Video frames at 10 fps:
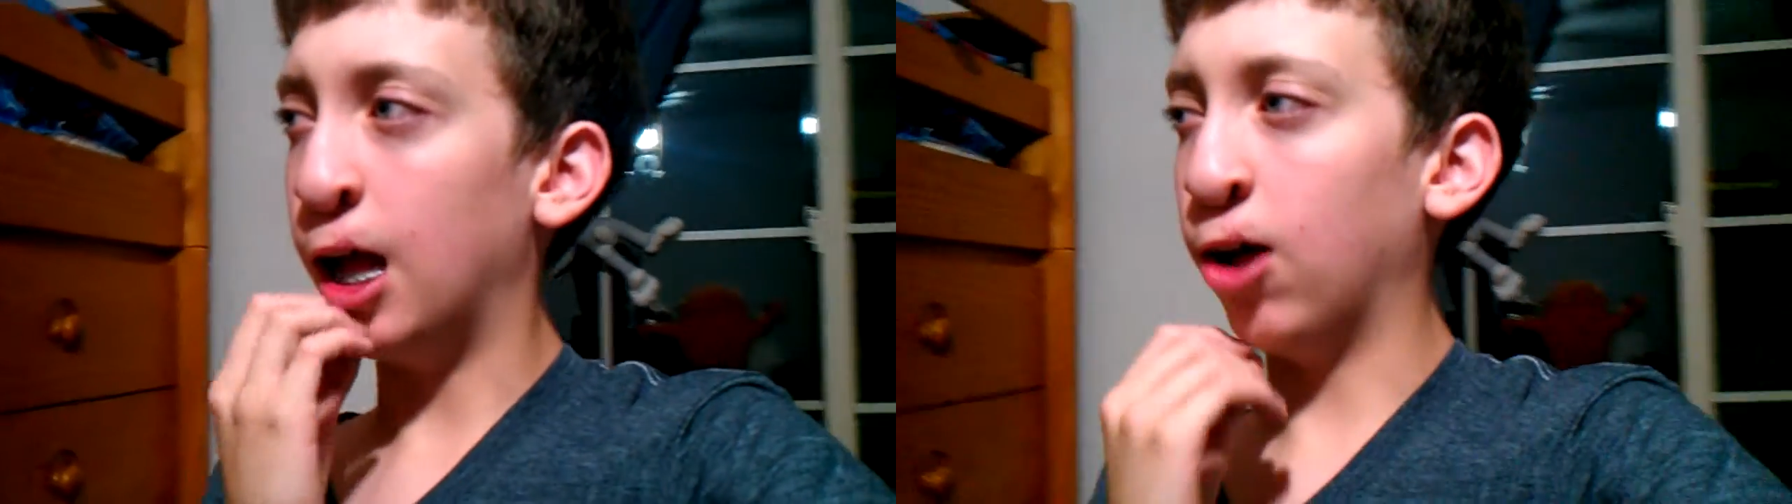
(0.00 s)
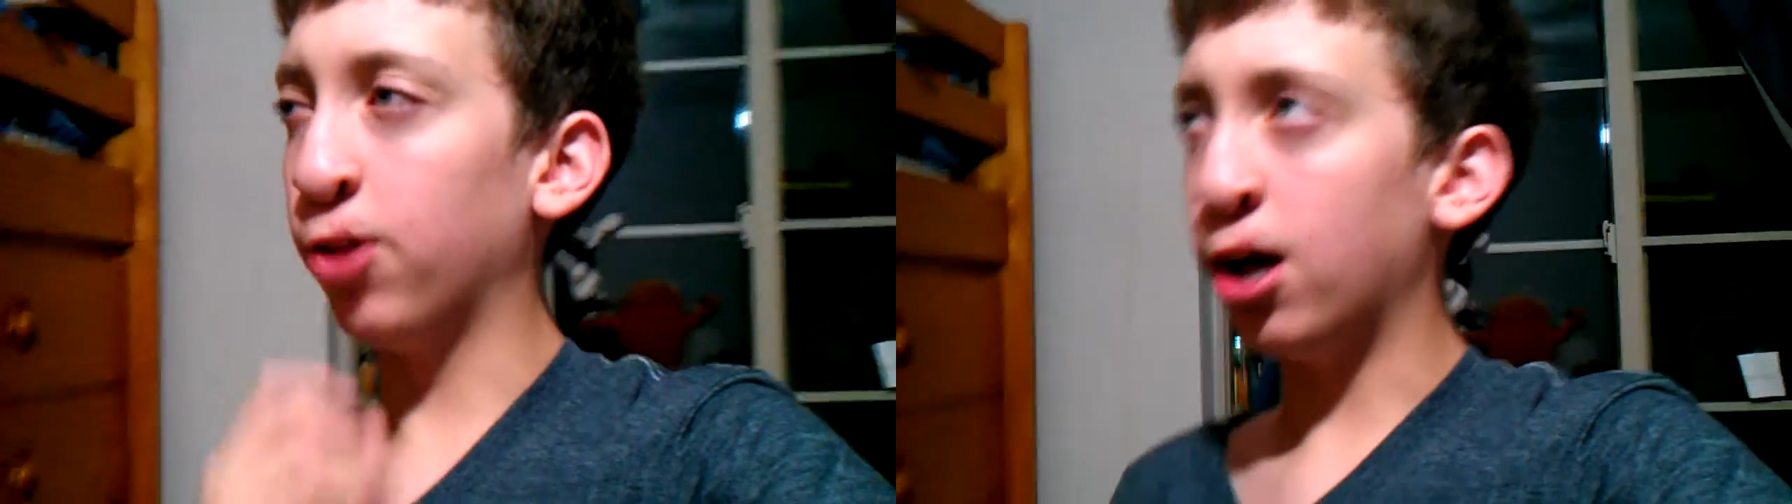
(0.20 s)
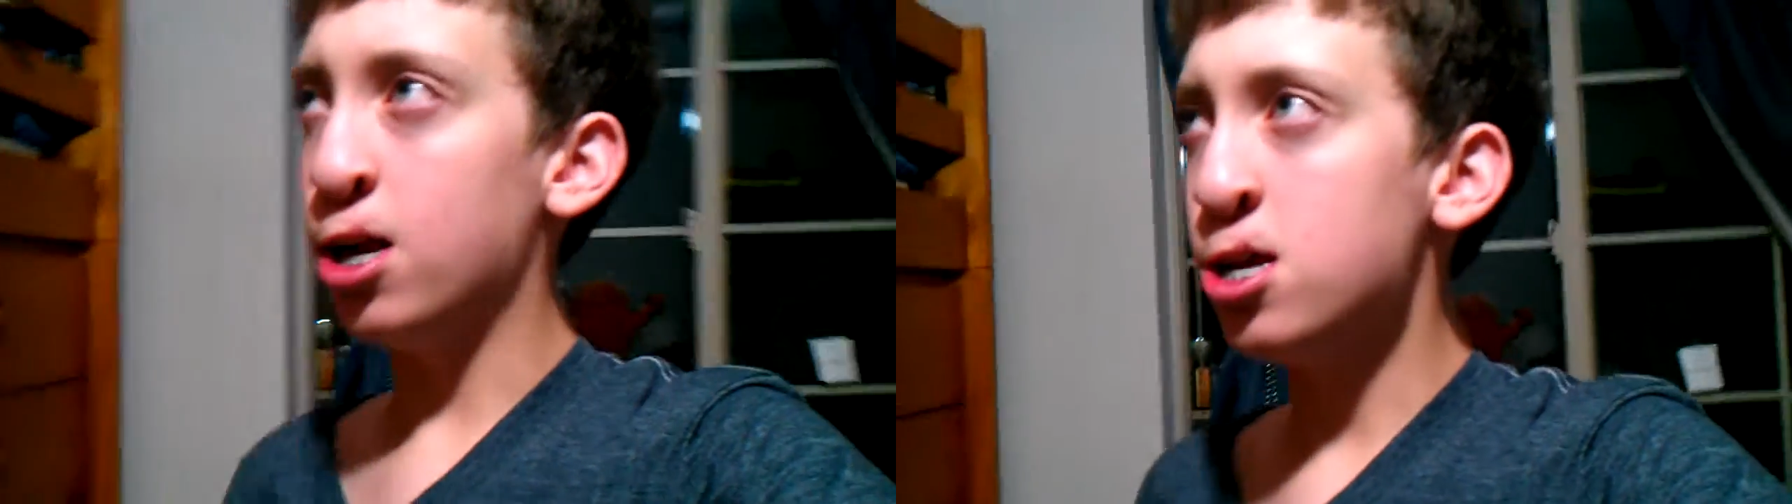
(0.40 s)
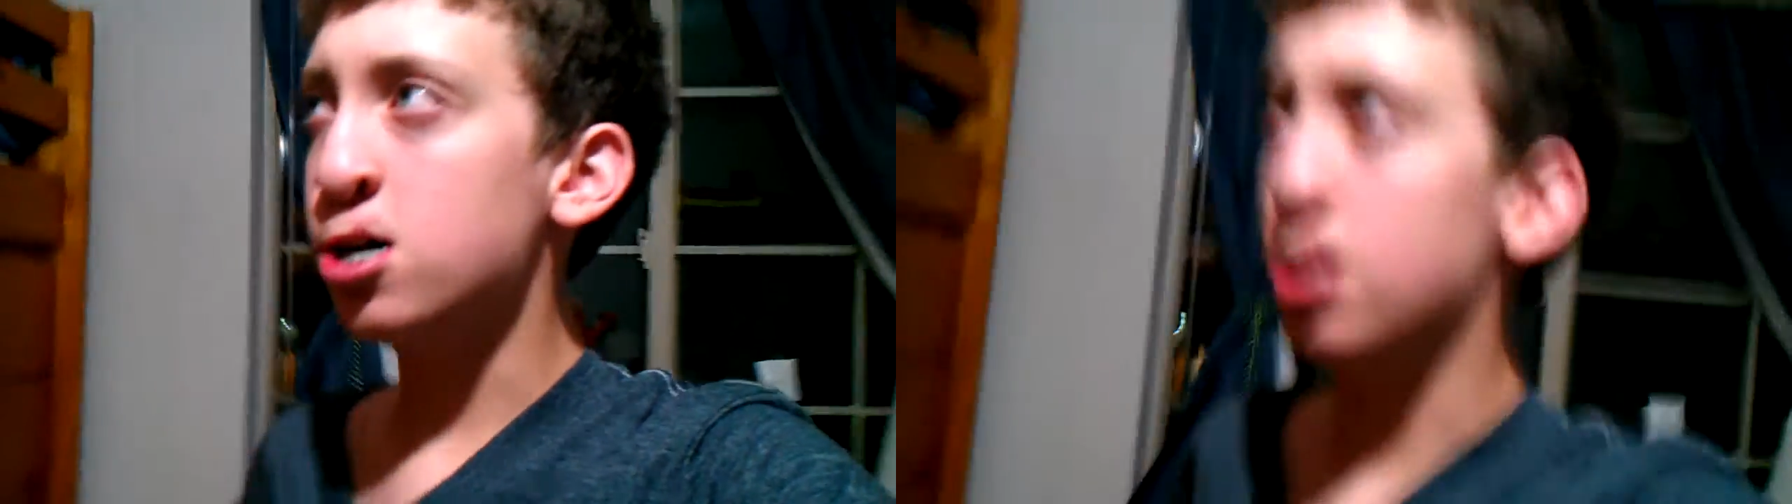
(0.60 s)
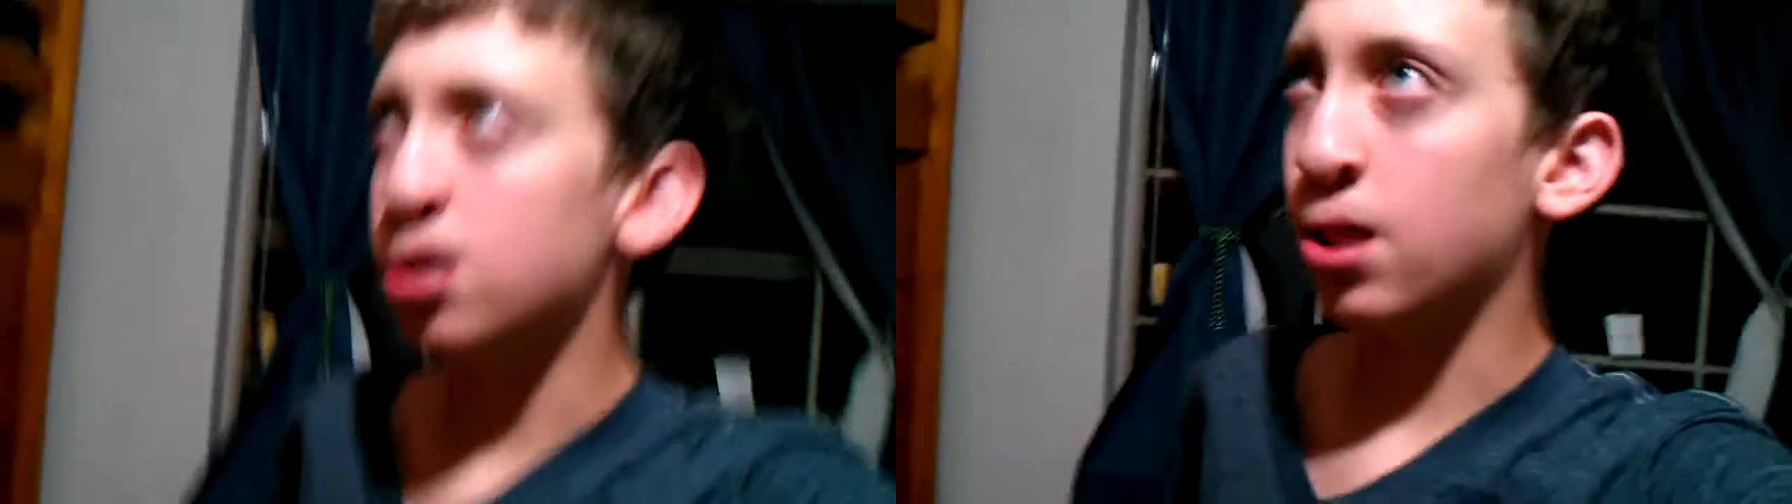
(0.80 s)
Hold on.
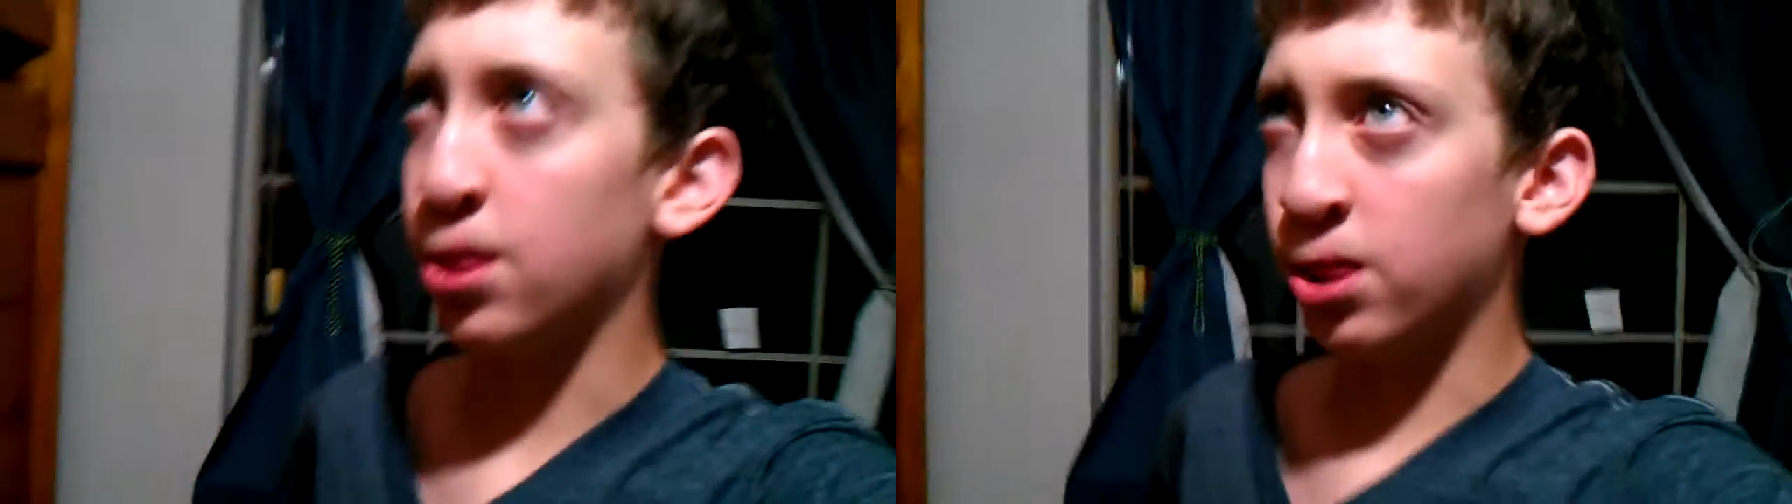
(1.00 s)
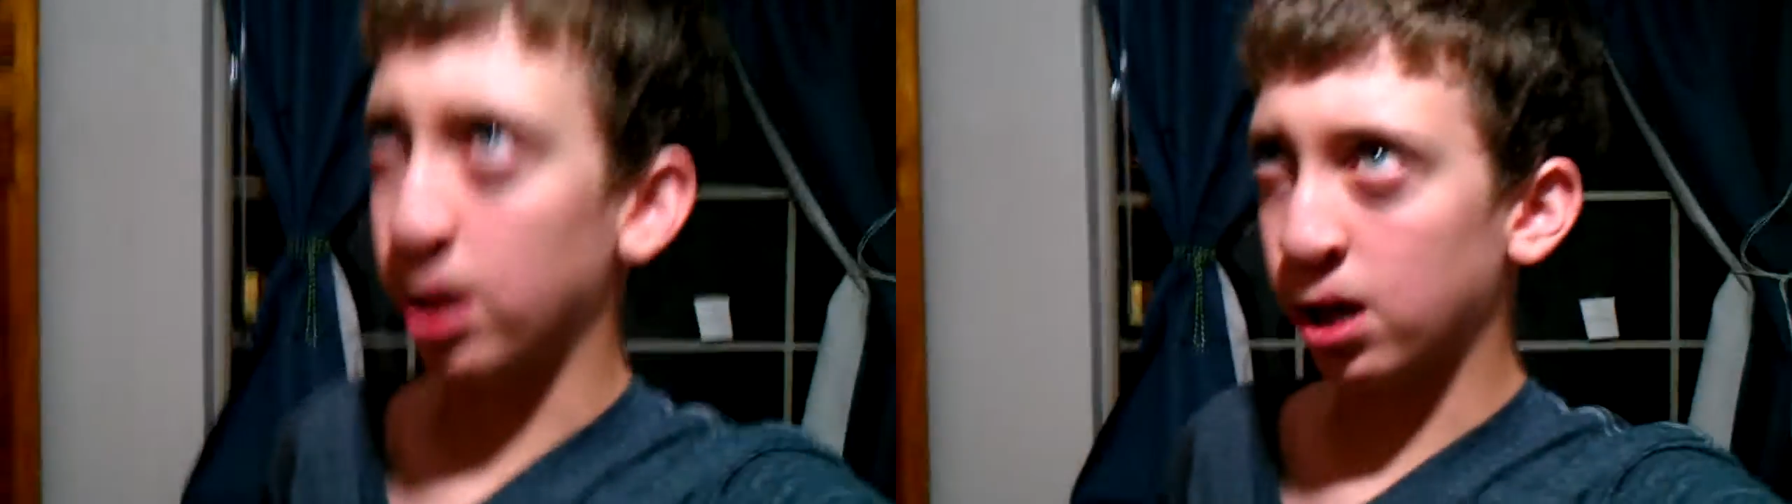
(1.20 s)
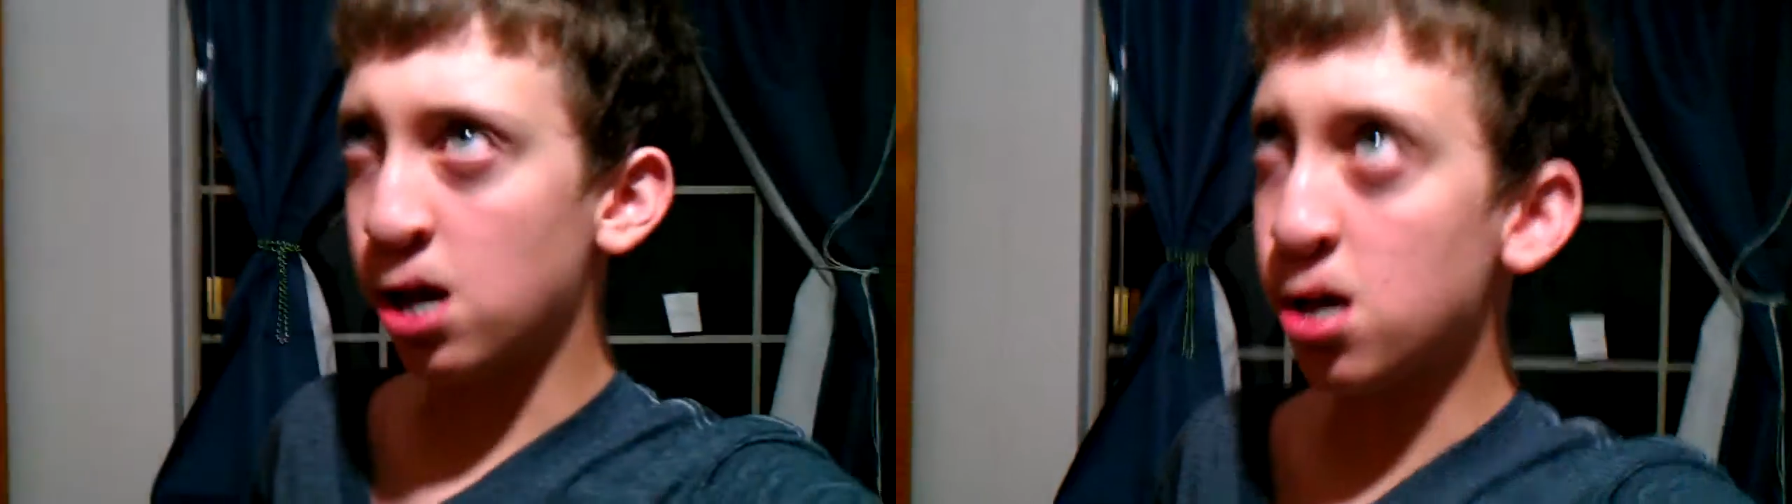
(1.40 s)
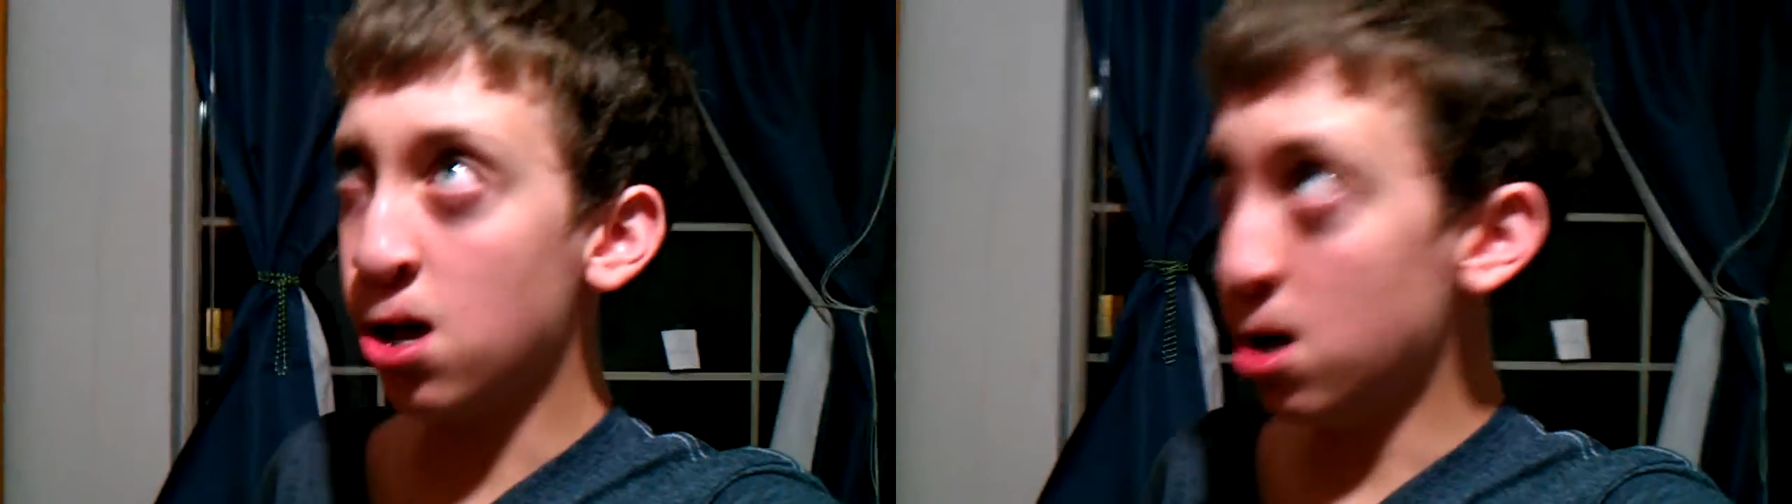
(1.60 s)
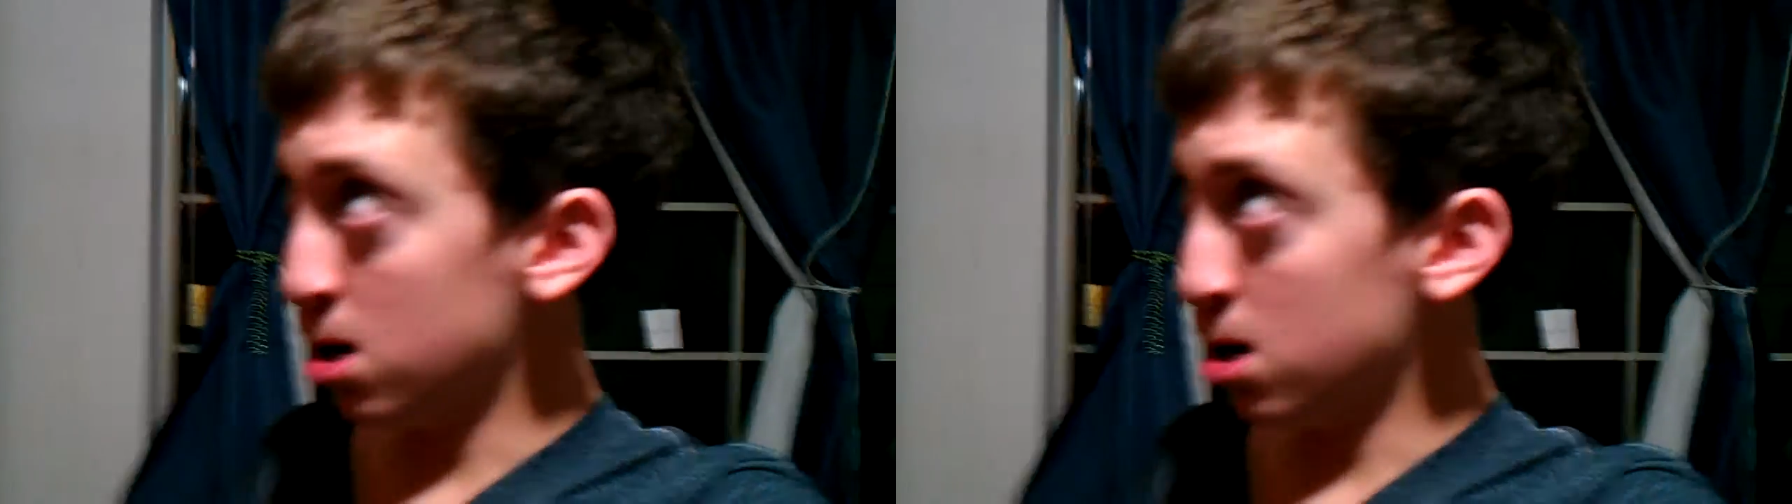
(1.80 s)
Thinking.